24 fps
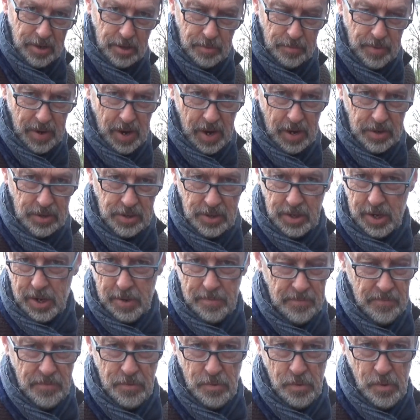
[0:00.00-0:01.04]
it's about
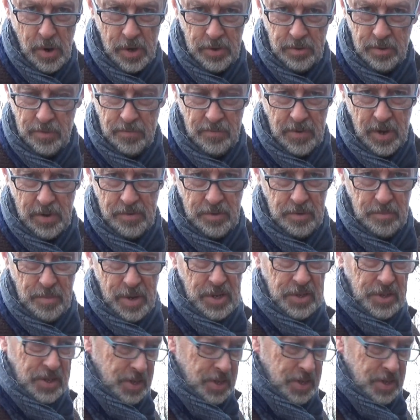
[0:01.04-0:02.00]
400, 500 miles